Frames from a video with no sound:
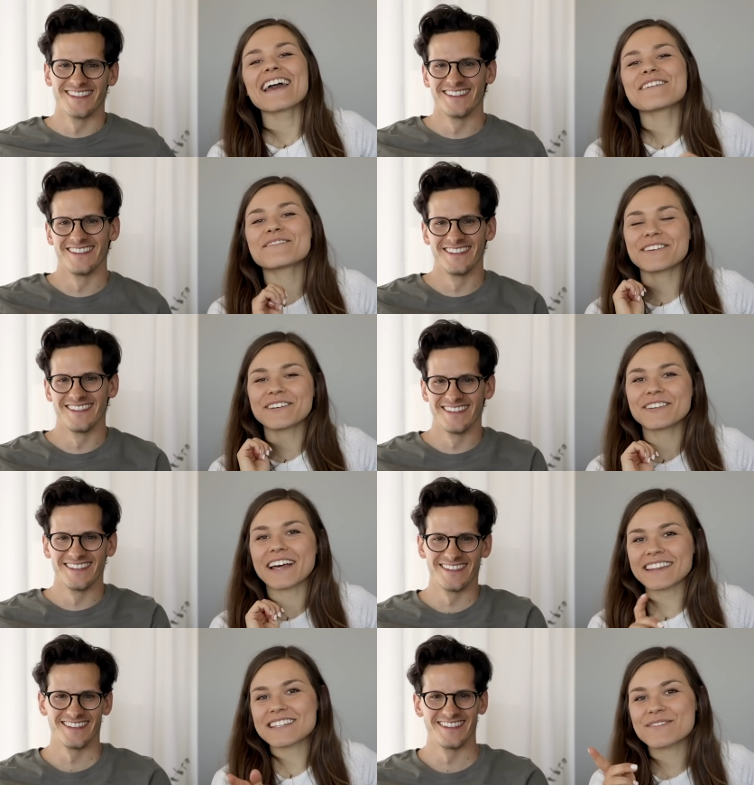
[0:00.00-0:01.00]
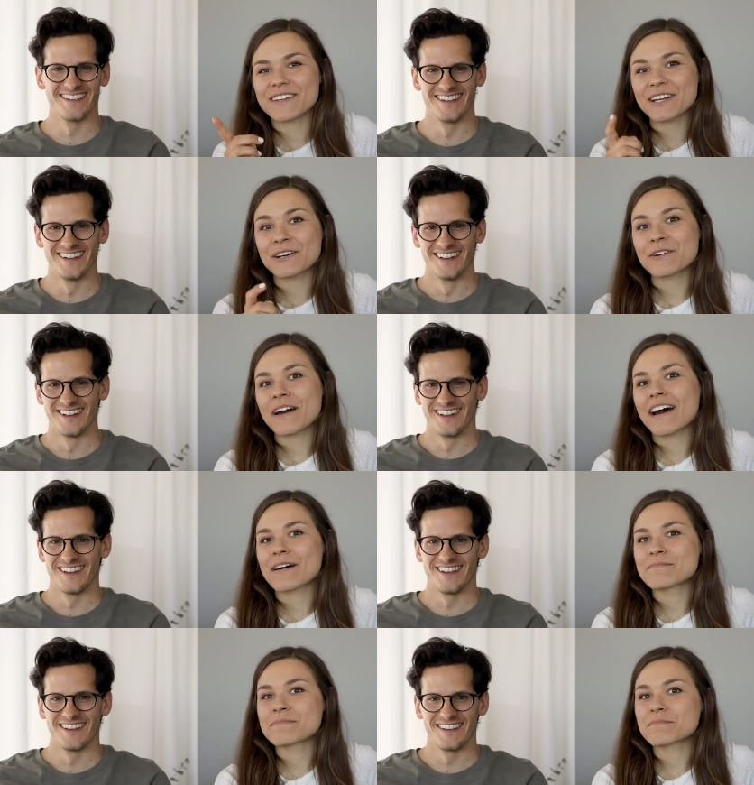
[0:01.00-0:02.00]
Speaker 1: If you like this video,
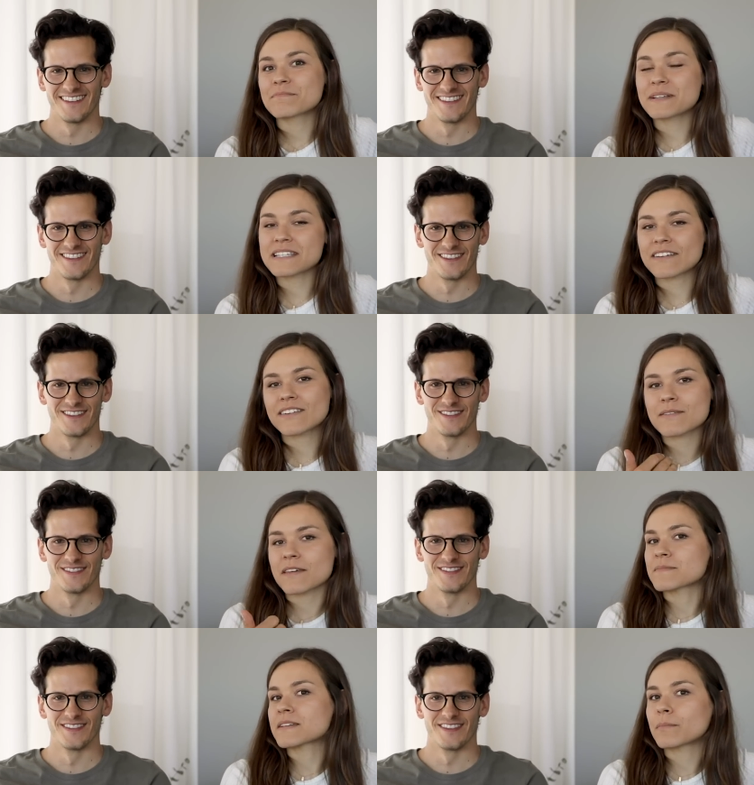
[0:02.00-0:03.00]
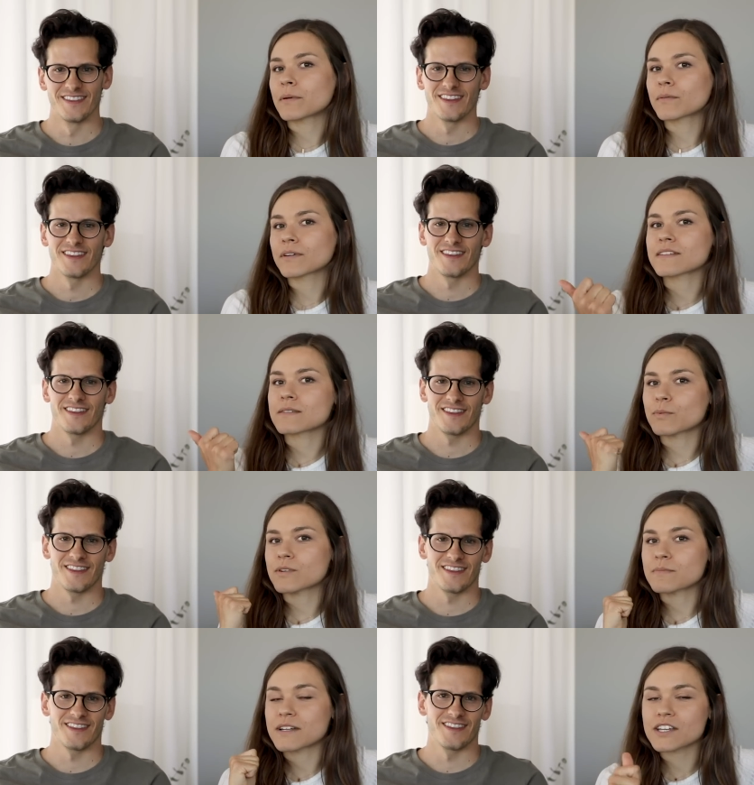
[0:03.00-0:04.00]
um, please give it a thumbs up. It really
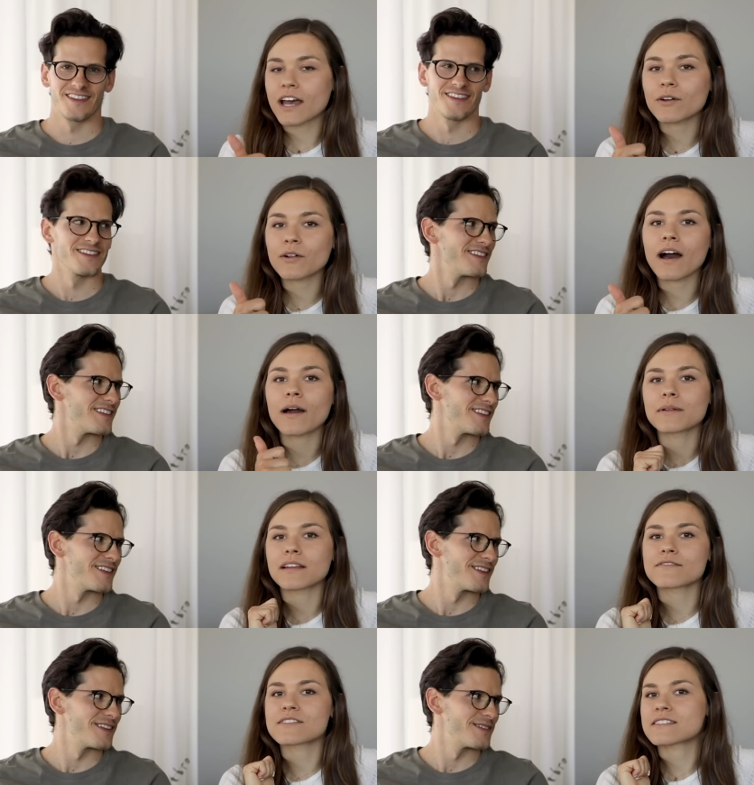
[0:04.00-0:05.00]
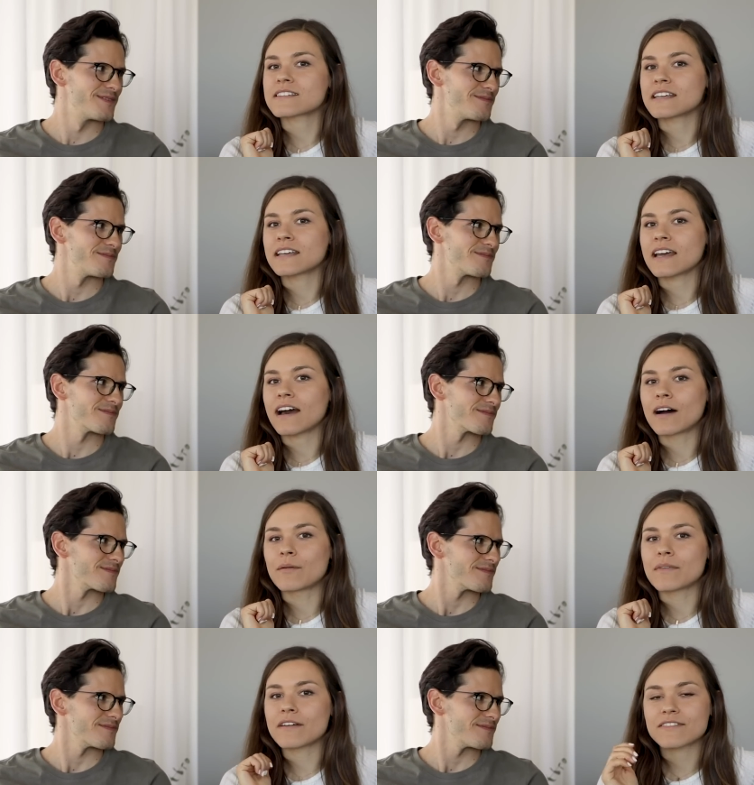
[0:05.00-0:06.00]
supports my channel. I would love to see
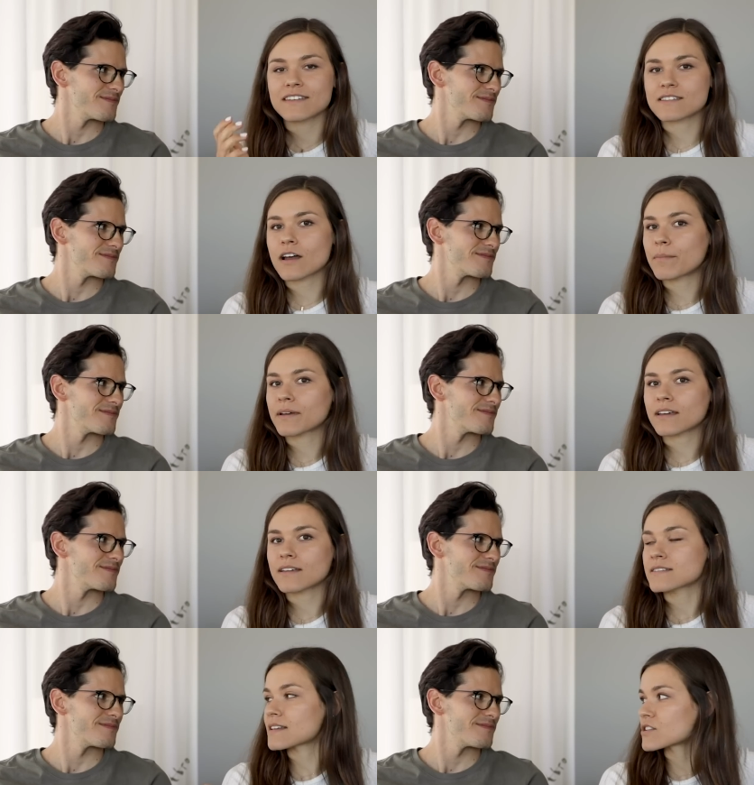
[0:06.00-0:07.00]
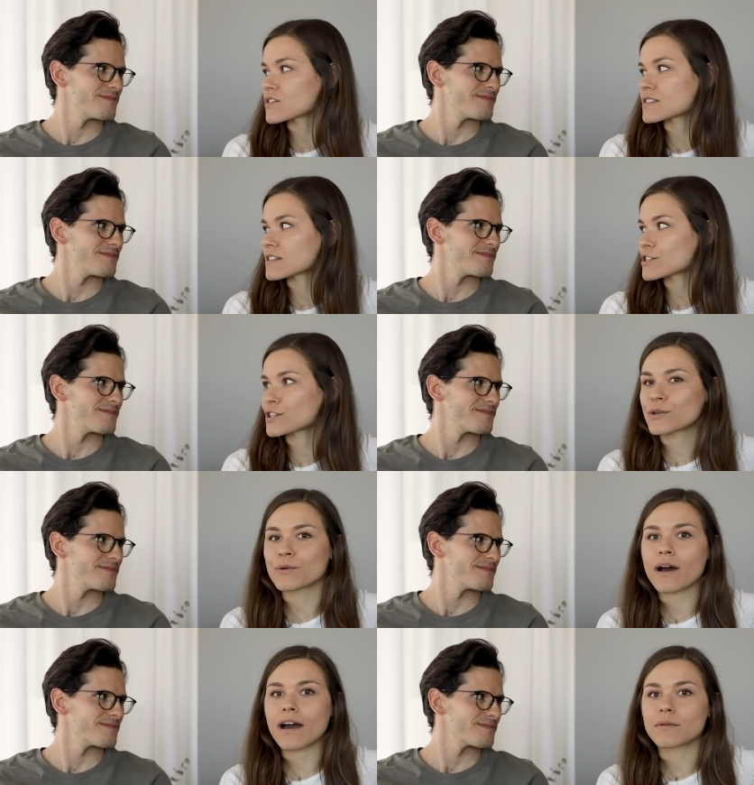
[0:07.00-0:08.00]
um, if this topic is interesting to you.
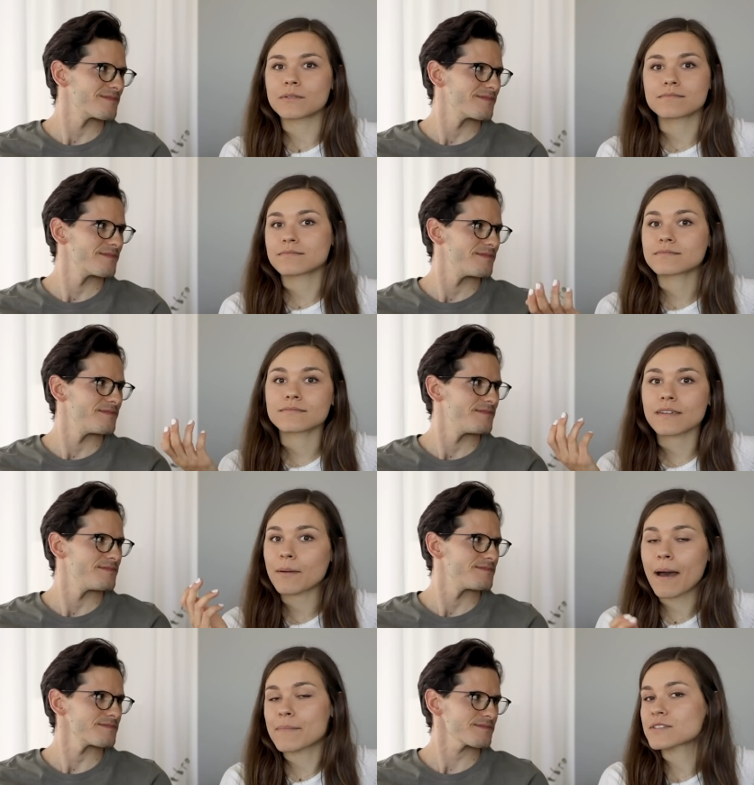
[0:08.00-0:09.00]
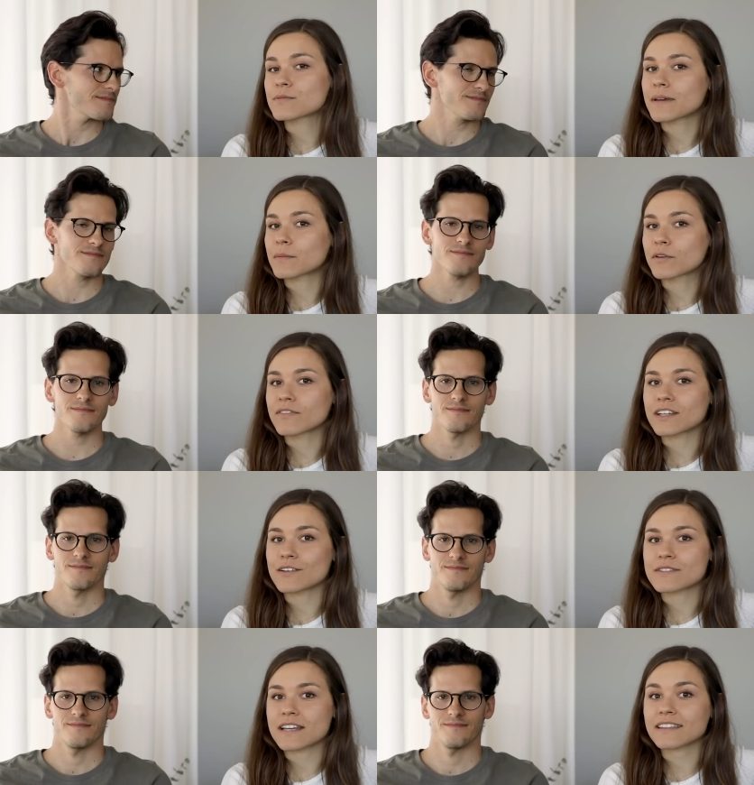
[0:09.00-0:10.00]
I would I'm happy to make more
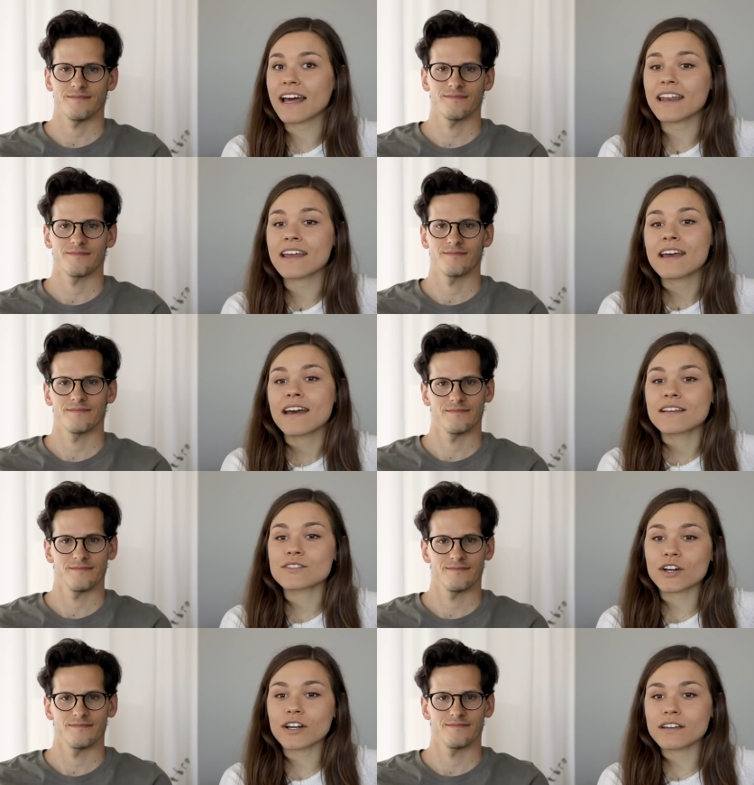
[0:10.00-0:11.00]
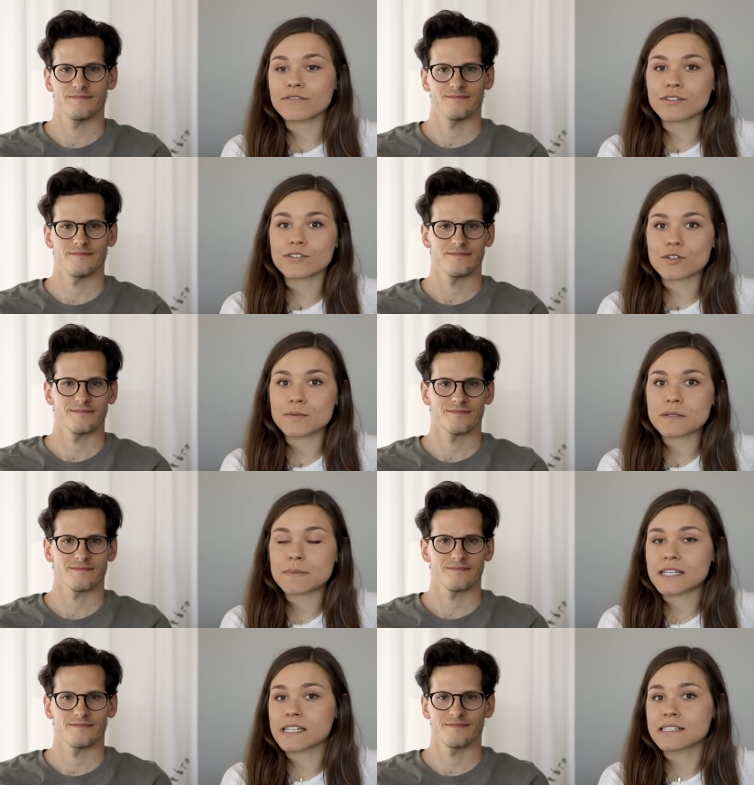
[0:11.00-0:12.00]
videos like that. Sorry if you're German
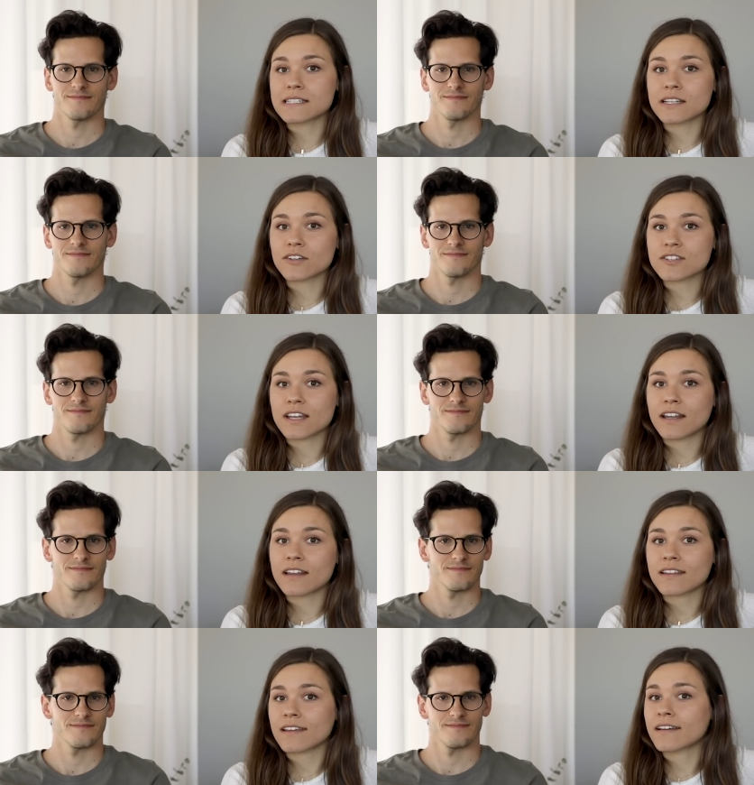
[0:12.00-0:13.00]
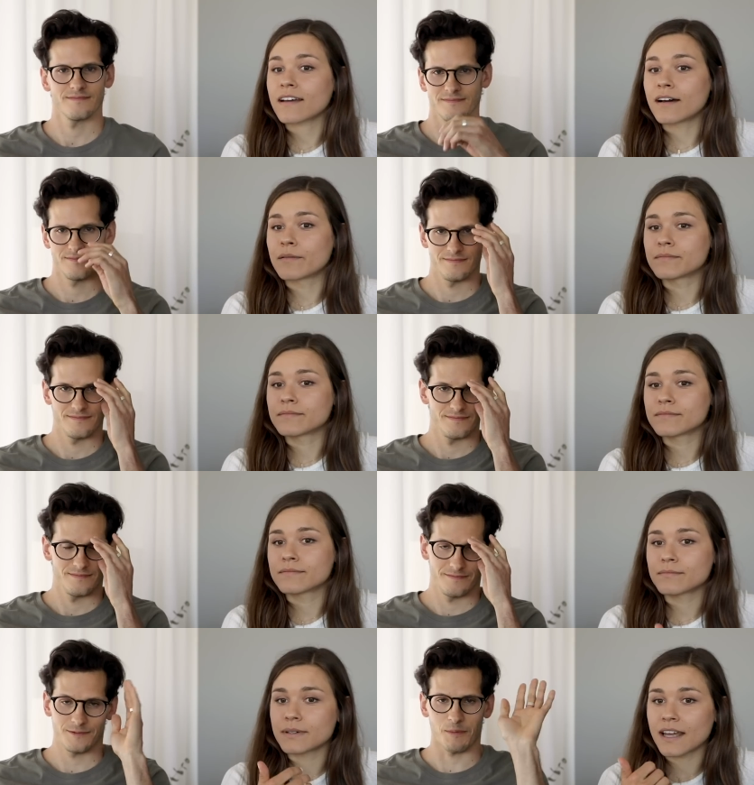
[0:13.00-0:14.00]
speaking and didn't understand anything. Um,
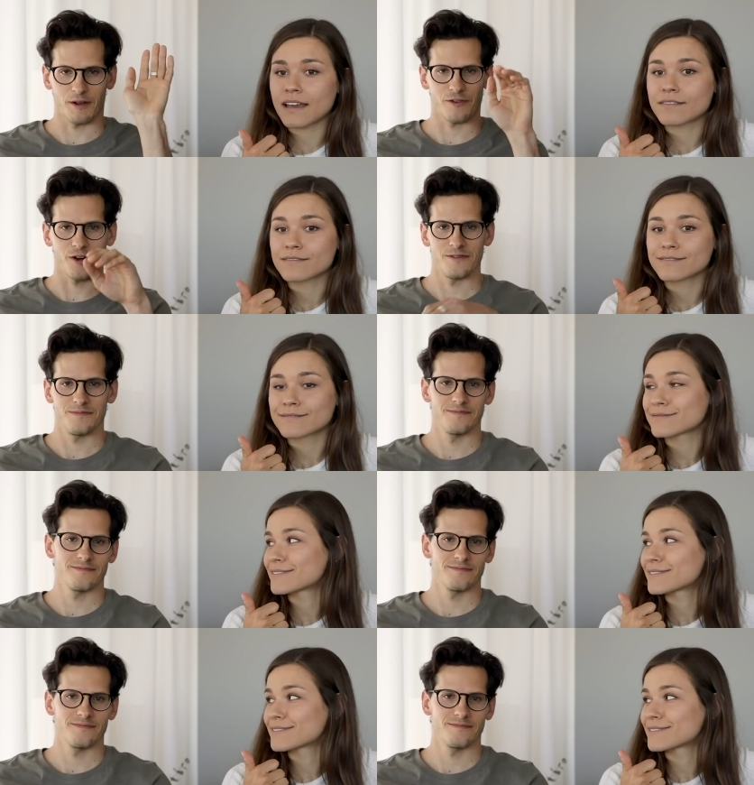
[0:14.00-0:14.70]
but it's hey, my fault.